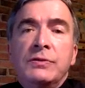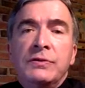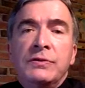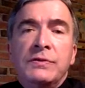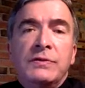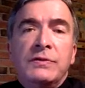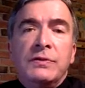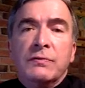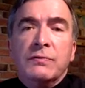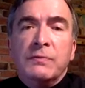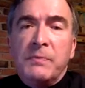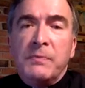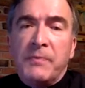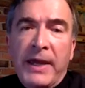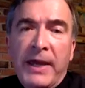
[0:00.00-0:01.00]
to
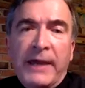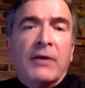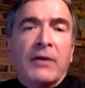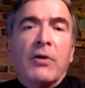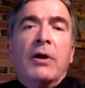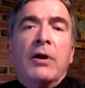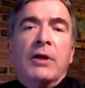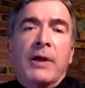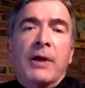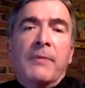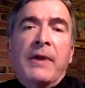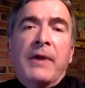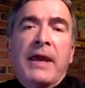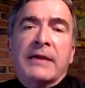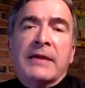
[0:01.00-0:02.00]
pick it all up
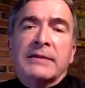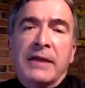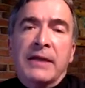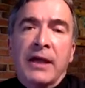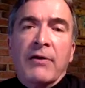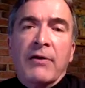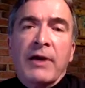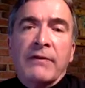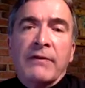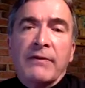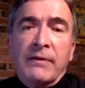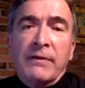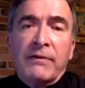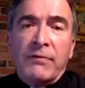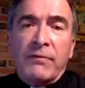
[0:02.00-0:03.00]
and to carry it
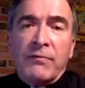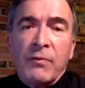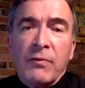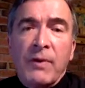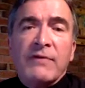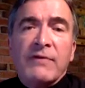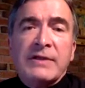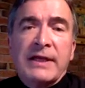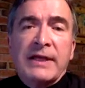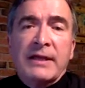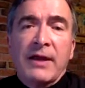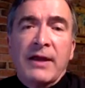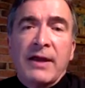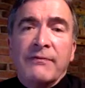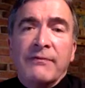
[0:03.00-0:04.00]
through everyday
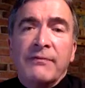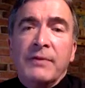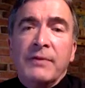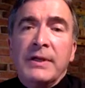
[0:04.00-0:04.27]
life